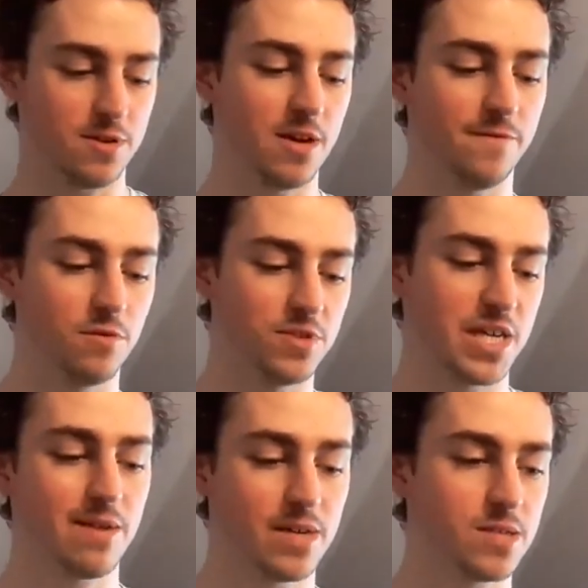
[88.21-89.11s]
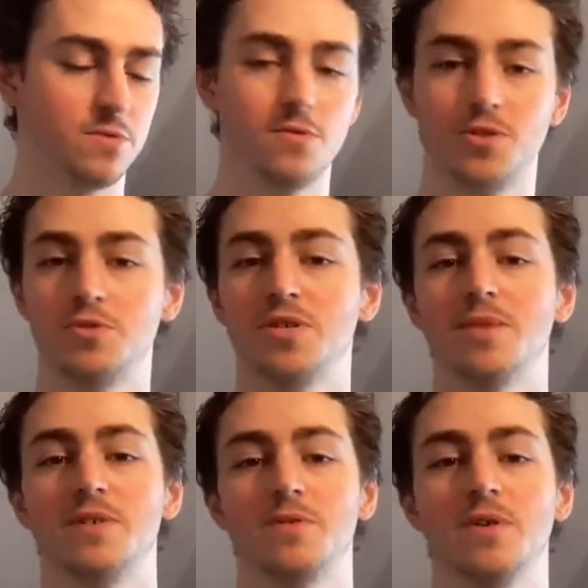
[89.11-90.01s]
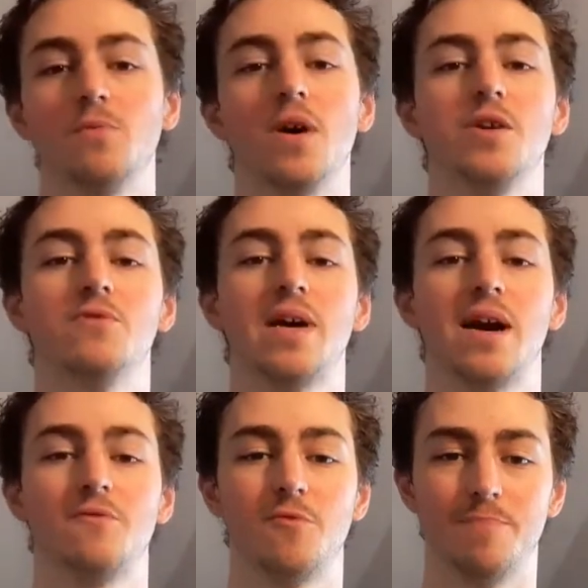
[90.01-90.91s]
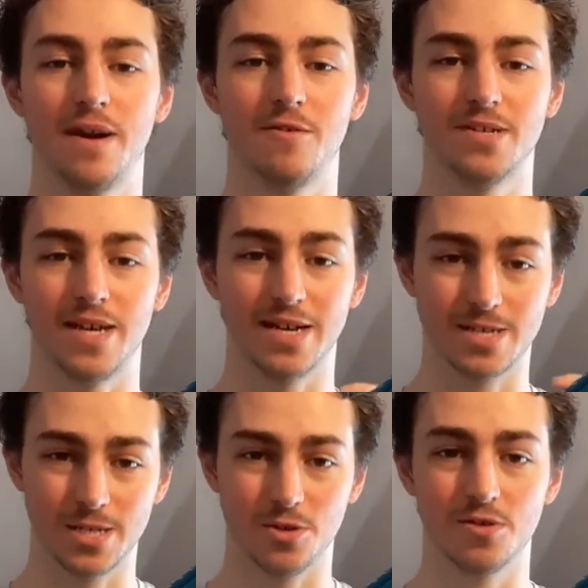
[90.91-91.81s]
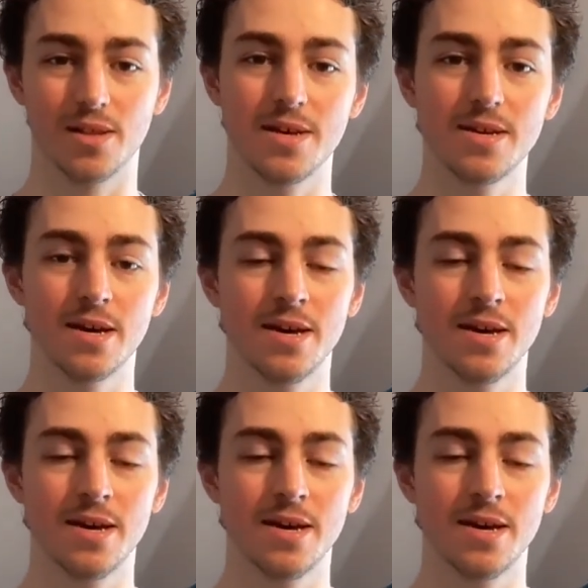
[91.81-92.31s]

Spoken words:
if you jam it or do something to it where you cannot repair it externally,